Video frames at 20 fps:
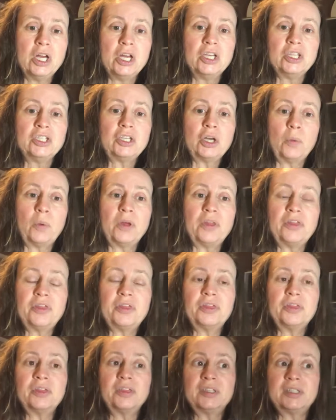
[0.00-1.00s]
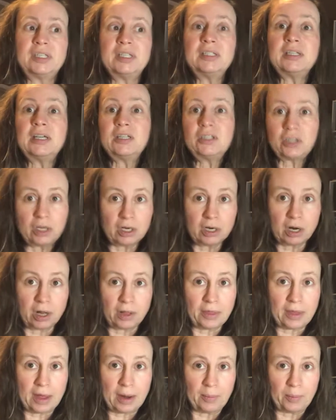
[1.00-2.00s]
So since I started
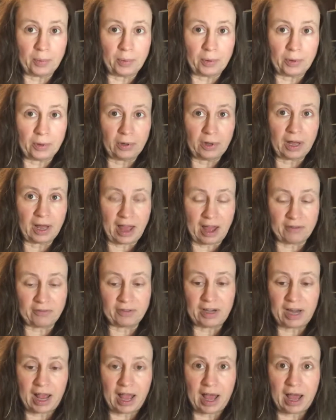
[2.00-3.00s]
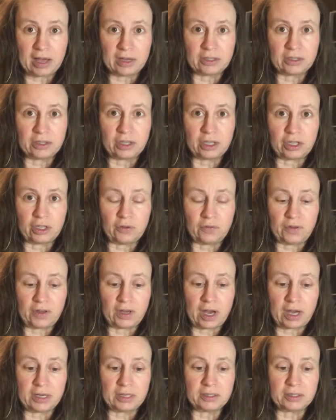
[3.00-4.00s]
on the Enbrel, I haven't had the
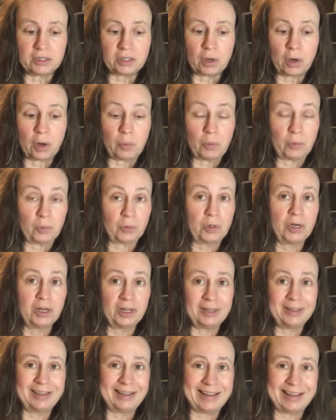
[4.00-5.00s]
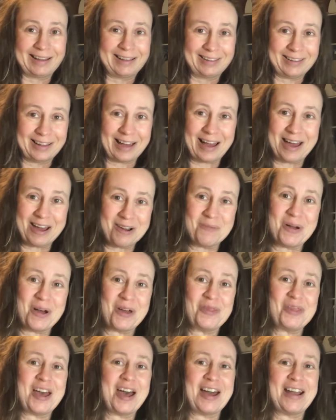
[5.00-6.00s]
uveitis, so I'm really glad
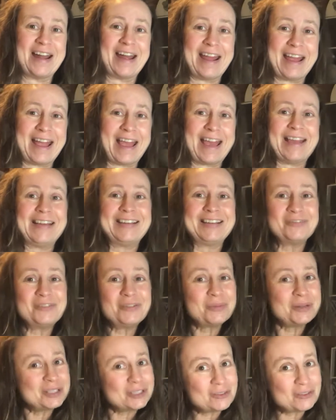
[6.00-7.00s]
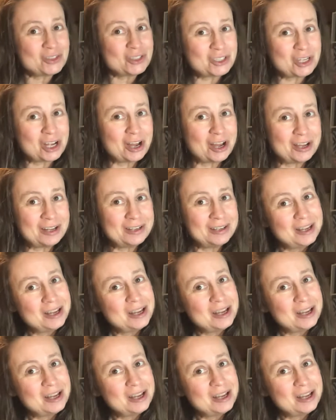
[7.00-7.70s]
about that. I hate giving myself a shot,